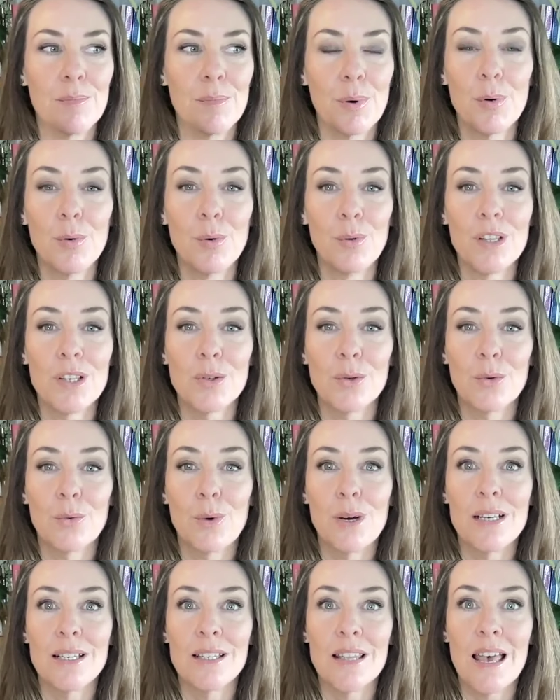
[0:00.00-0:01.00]
pool that's
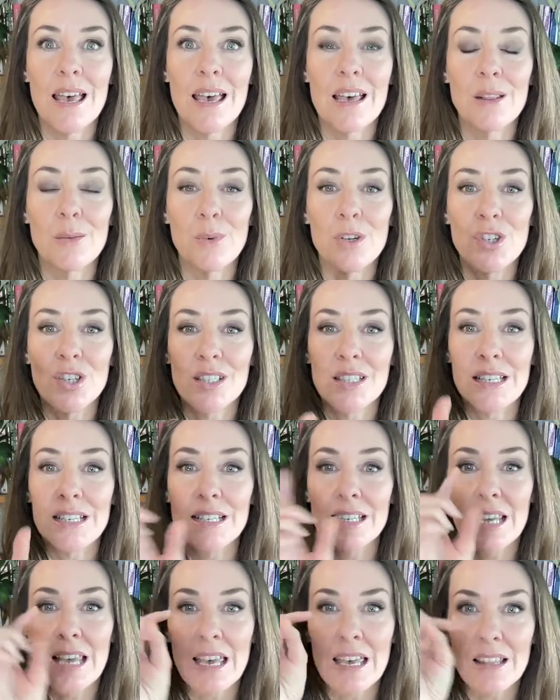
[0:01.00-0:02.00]
always there, and we just
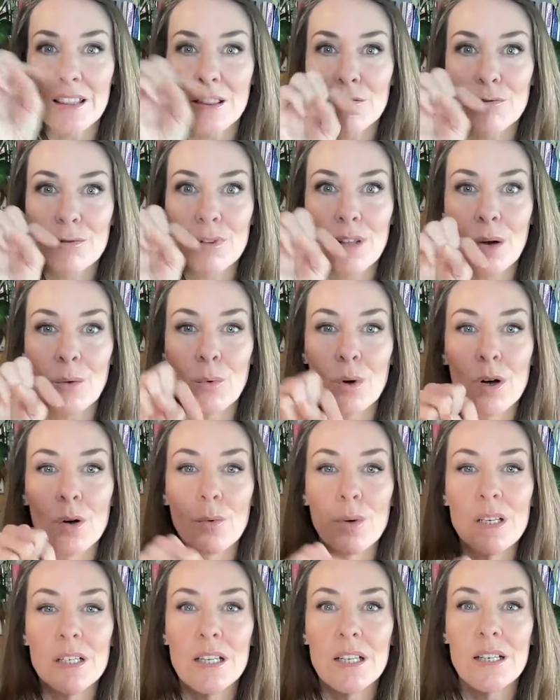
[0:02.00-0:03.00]
need to get through that
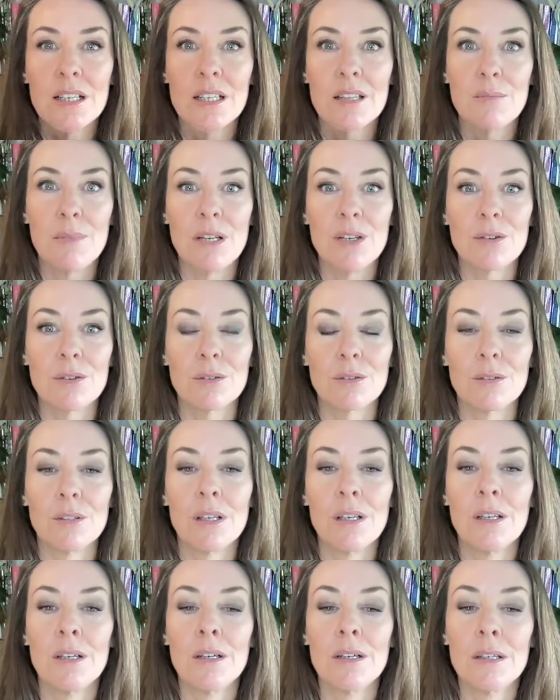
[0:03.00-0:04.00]
whirlwind into the middle
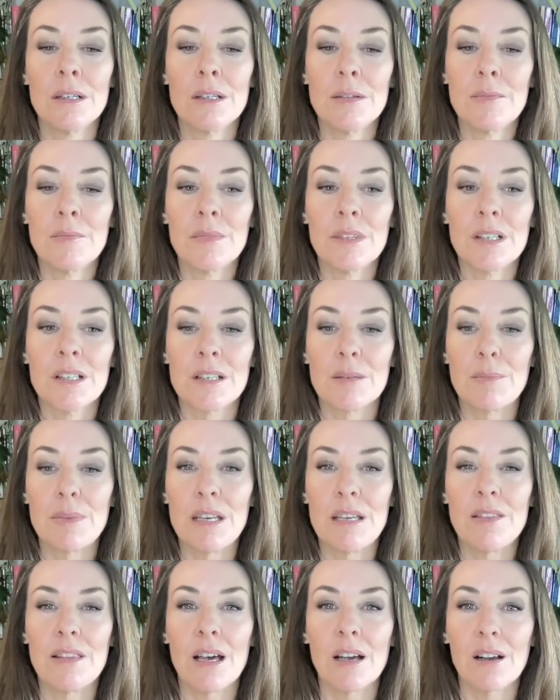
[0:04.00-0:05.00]
to
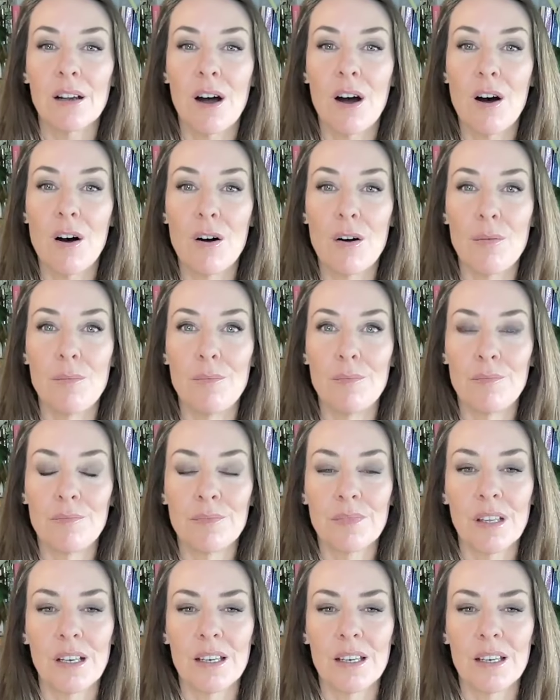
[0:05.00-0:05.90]
be in that calm.